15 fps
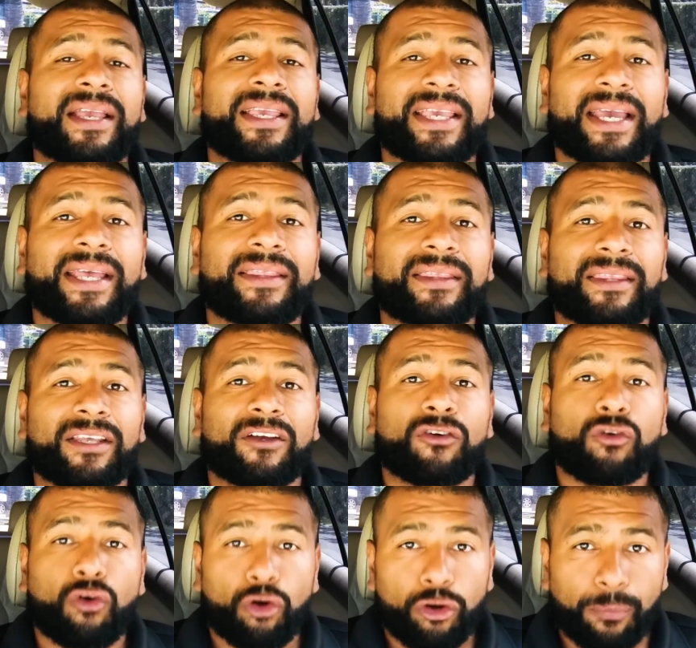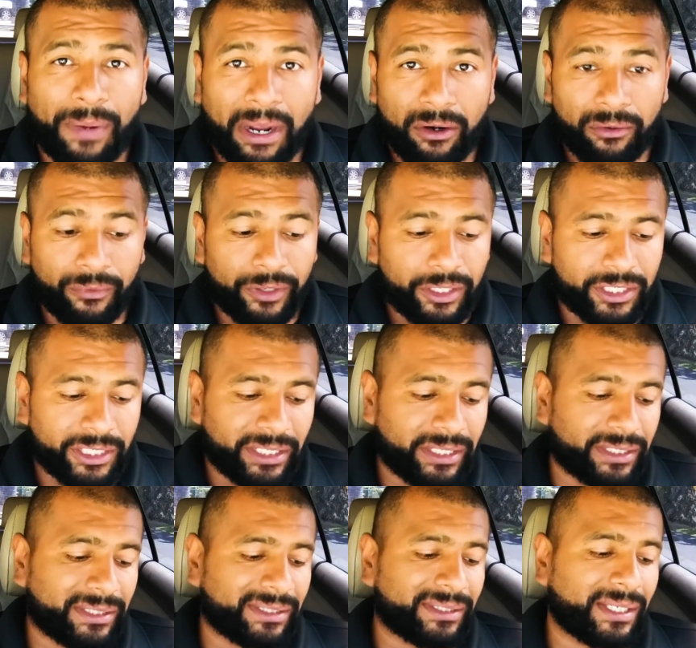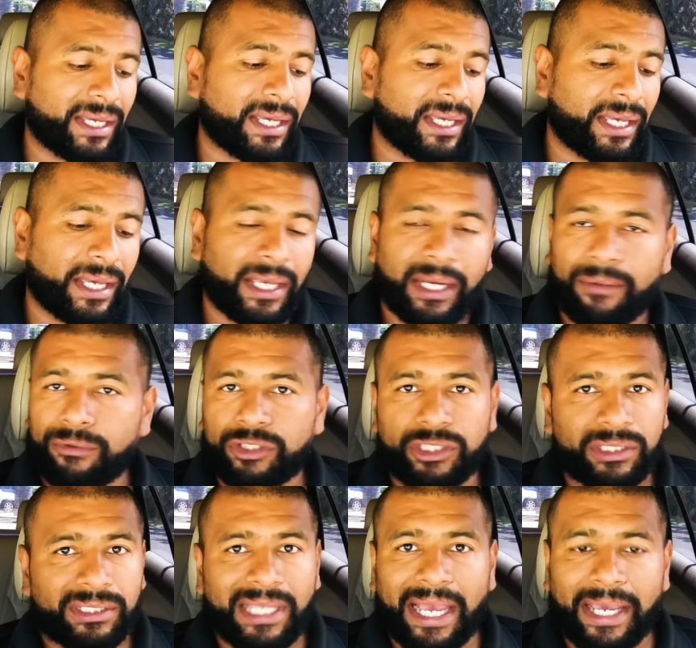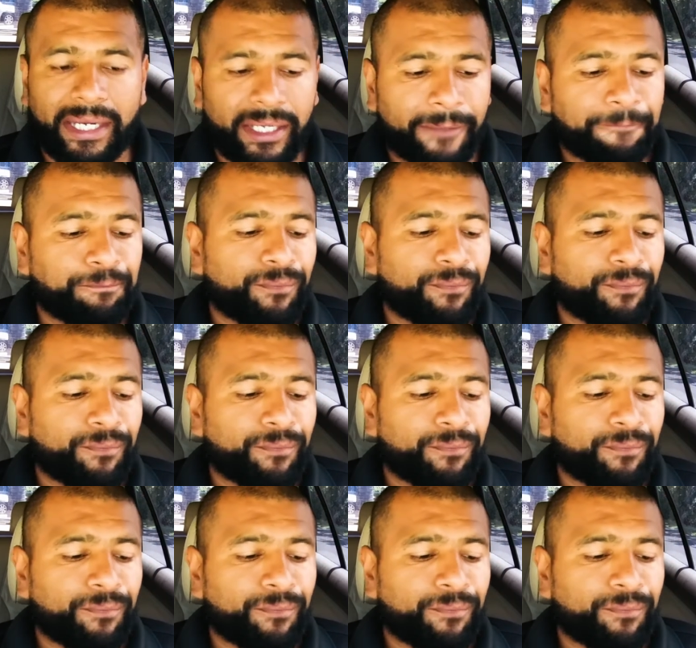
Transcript: get the quarter pounder with cheese and it was just tiny.